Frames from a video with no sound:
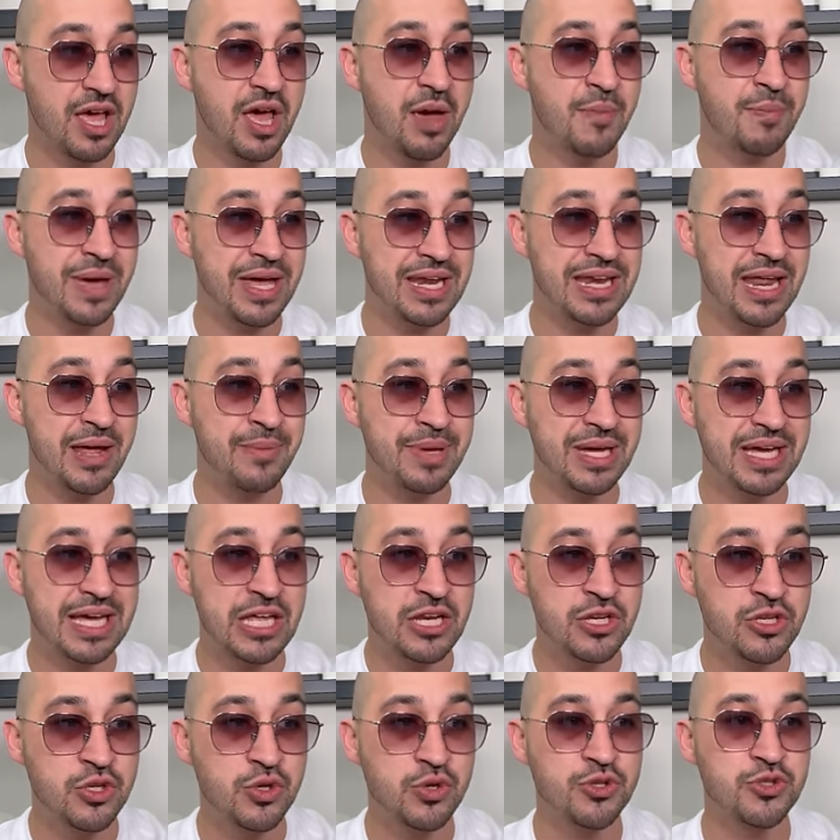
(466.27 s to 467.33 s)

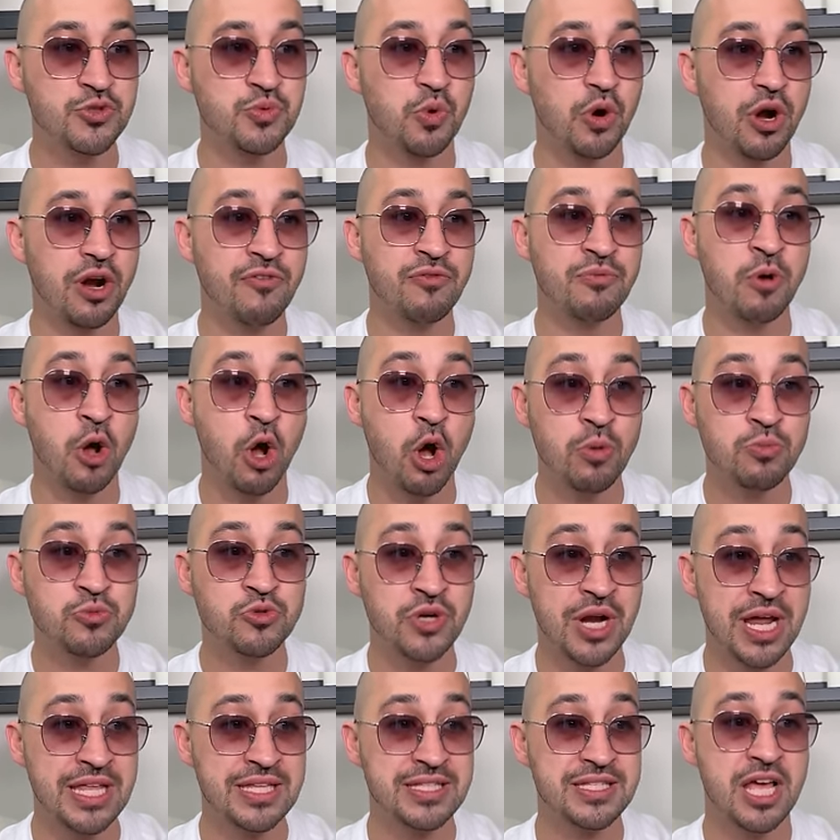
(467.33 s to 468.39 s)
Pandemic-induced work-from-home
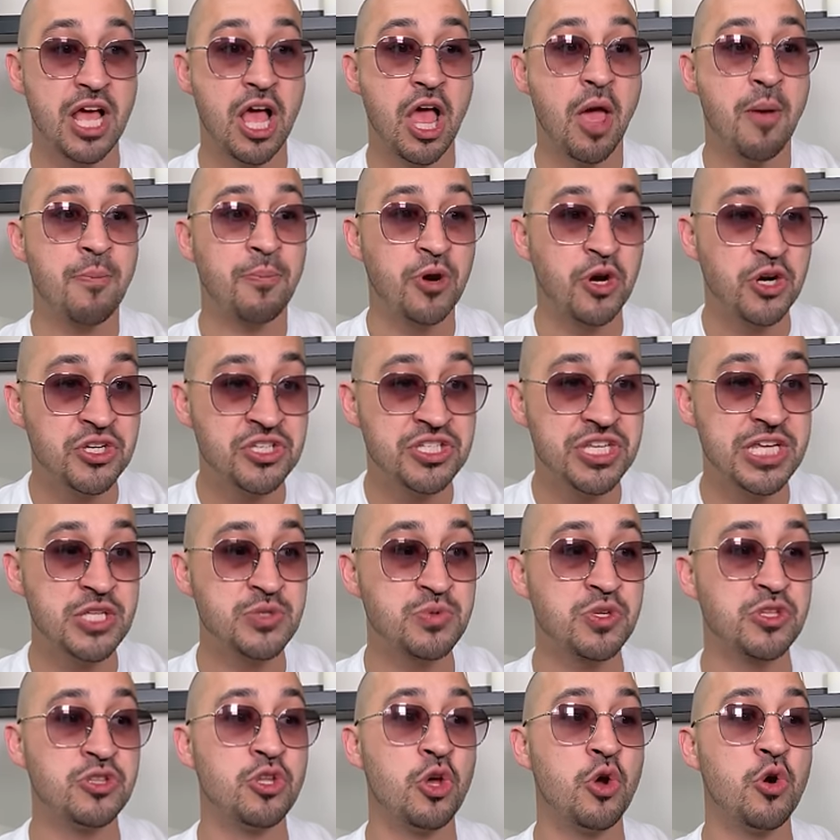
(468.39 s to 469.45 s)
trends persist
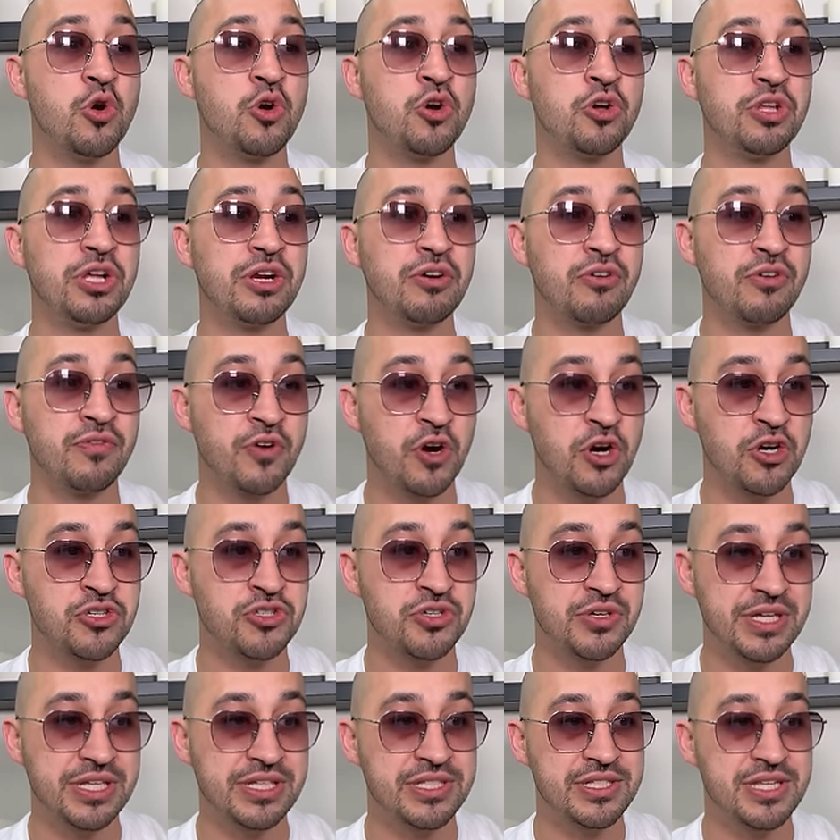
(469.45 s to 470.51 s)
with no clear reversal
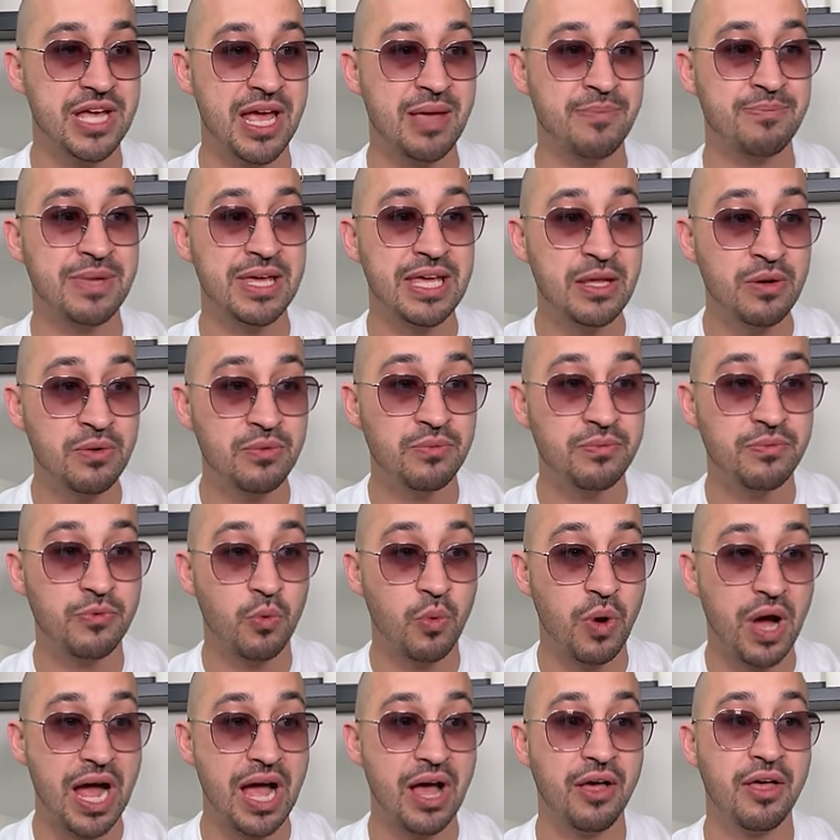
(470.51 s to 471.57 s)
in sight.
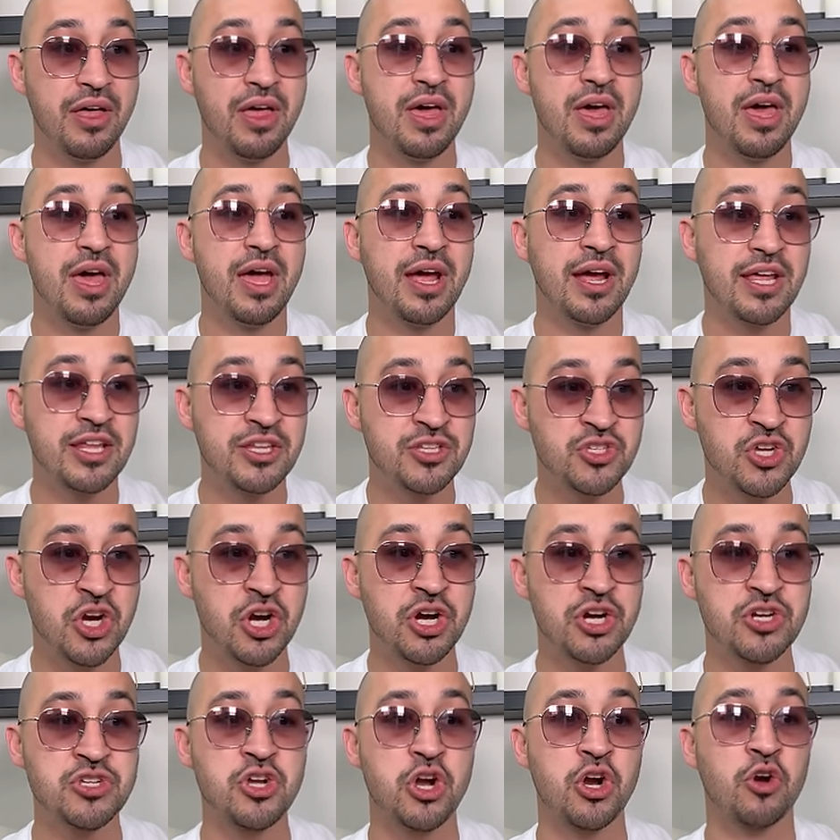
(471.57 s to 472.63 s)
Meanwhile,
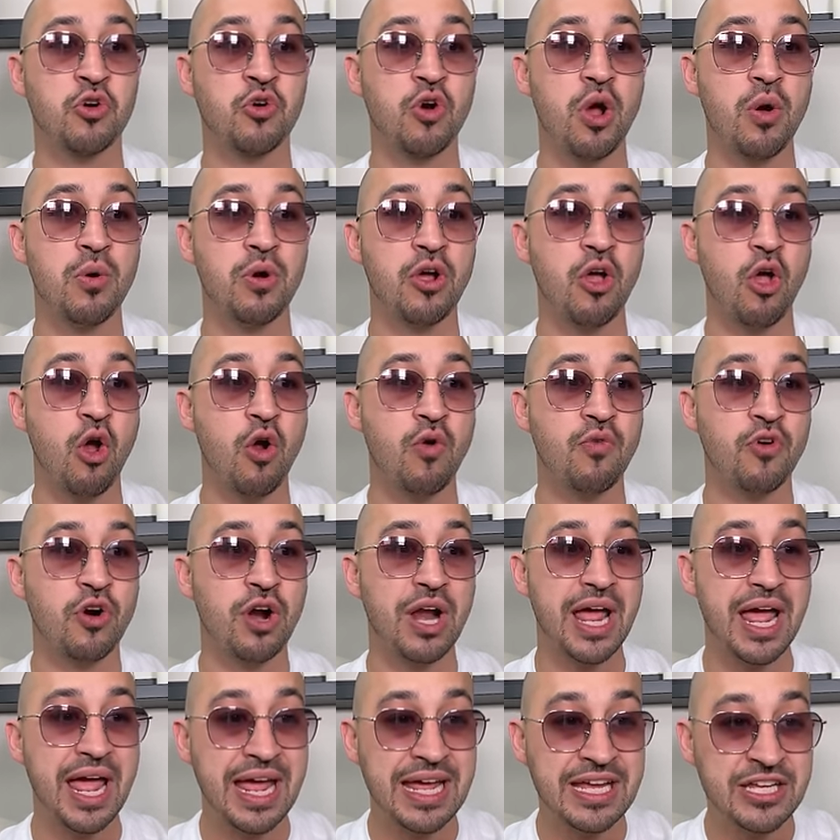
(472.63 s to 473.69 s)
concerns are growing over
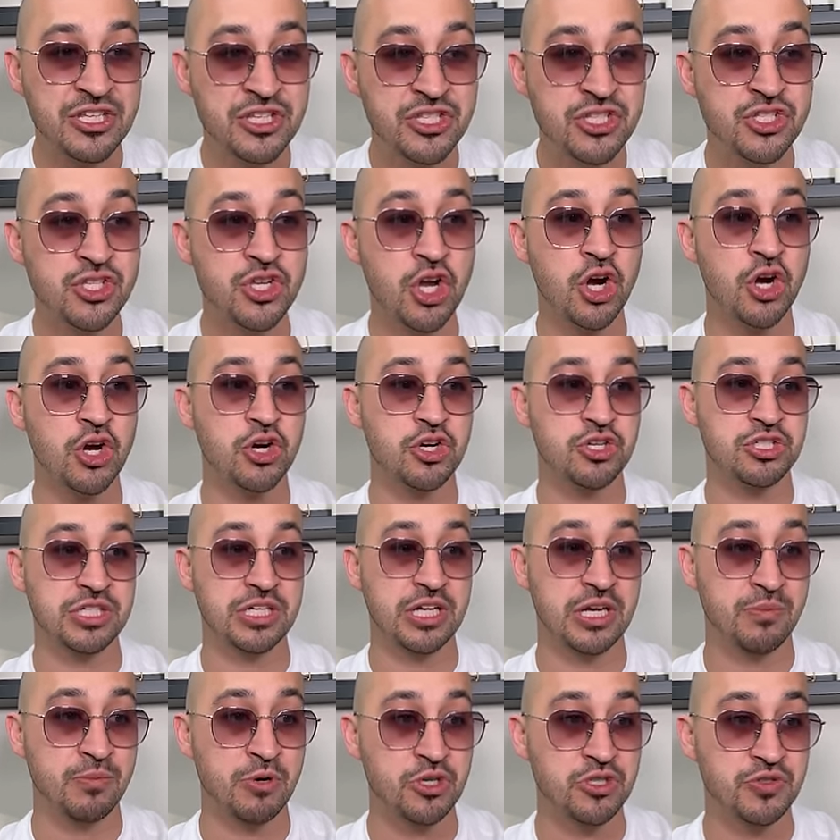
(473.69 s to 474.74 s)
a surge in
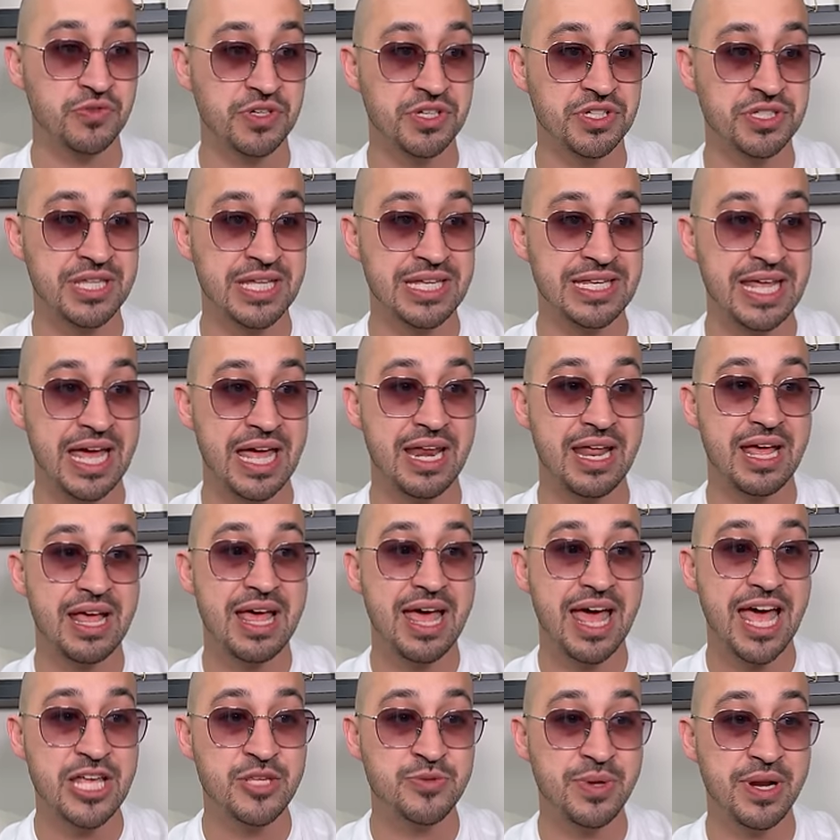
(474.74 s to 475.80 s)
commercial real estate debt,
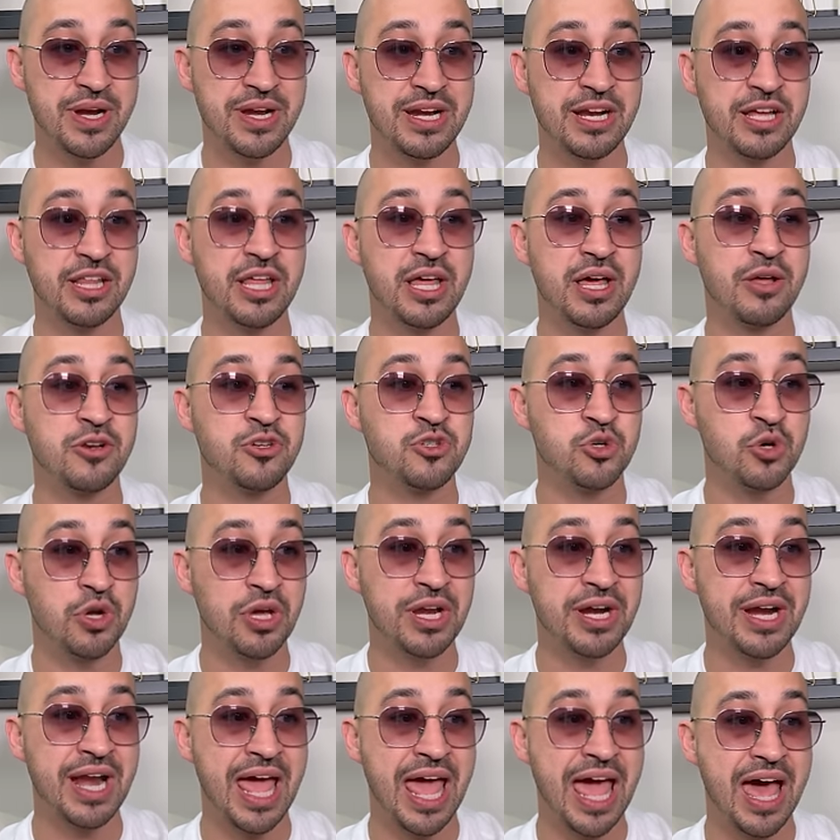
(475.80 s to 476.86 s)
estimated nearly $1.5
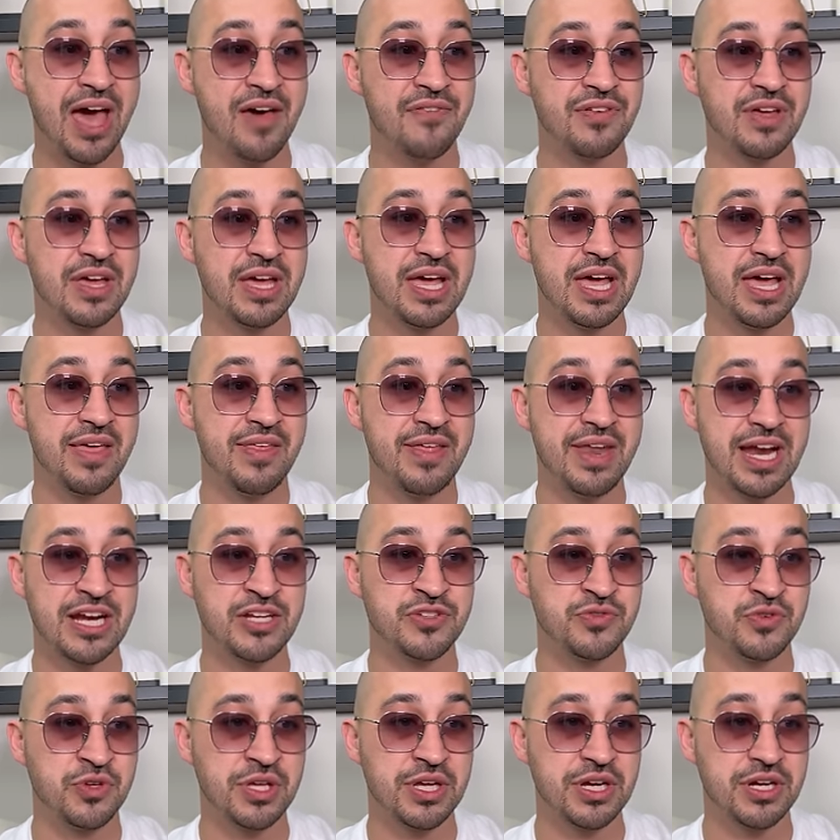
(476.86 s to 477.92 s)
trillion in the next
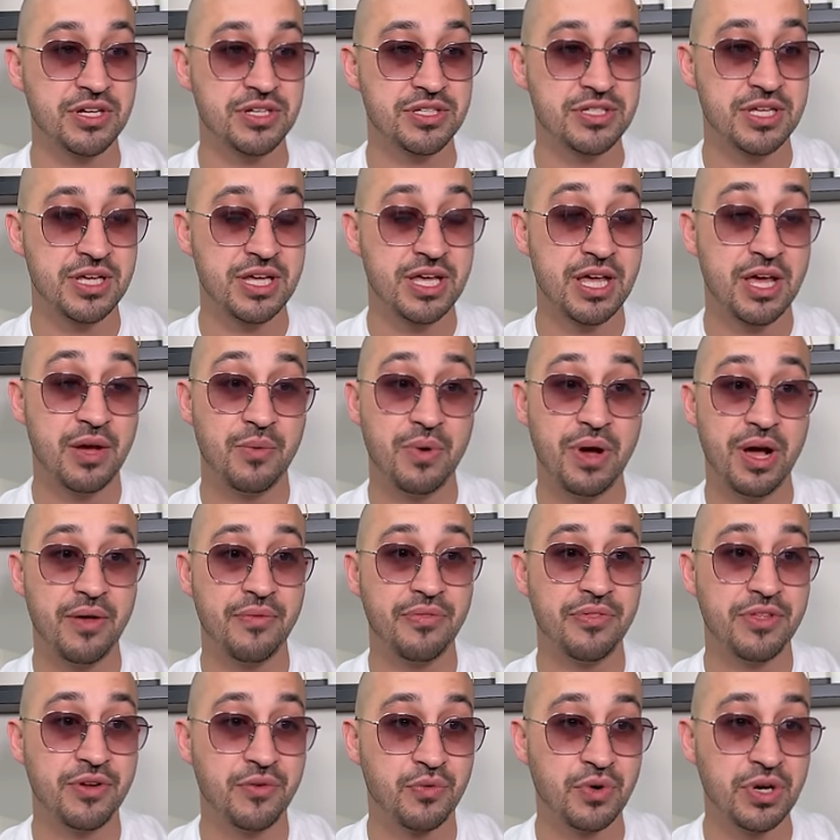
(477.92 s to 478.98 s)
few years. Well,
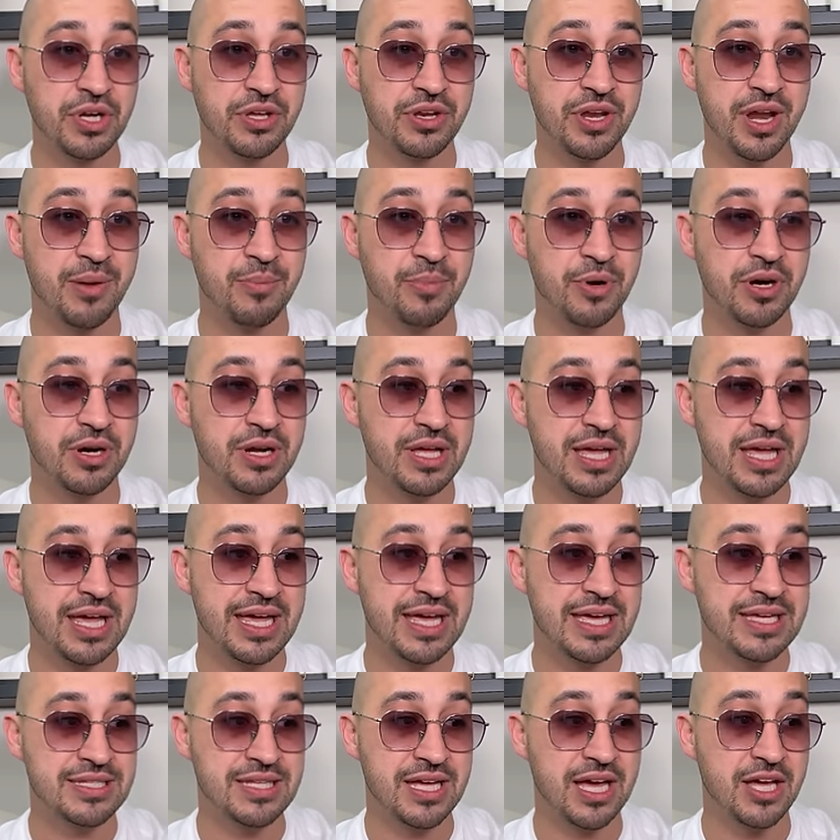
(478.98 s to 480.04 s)
the real number
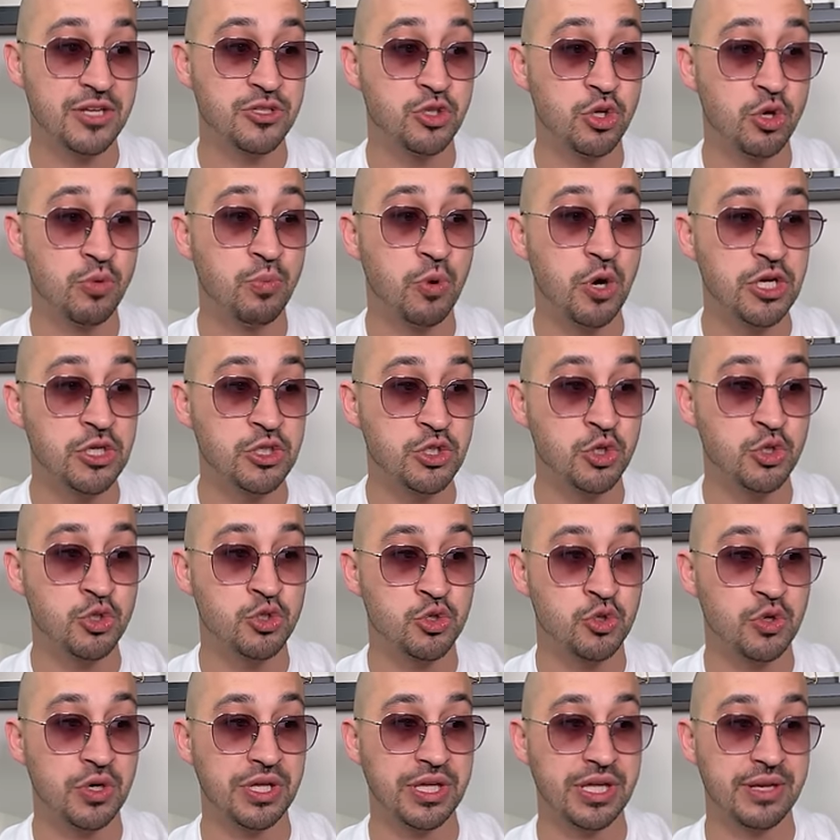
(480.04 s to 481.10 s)
is $2.2
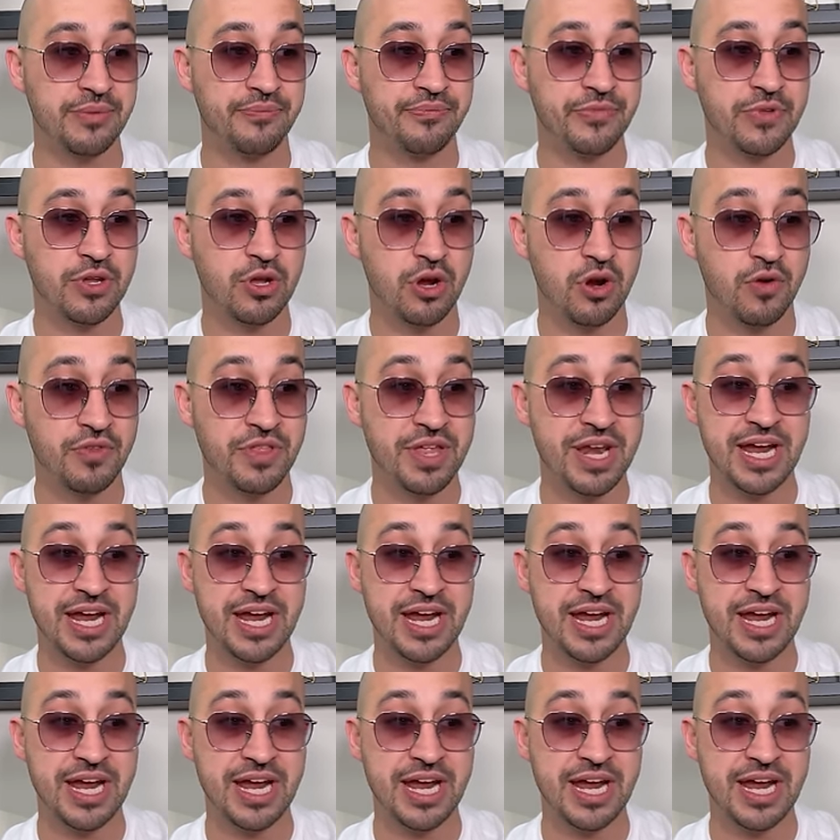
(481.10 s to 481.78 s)
trillion over the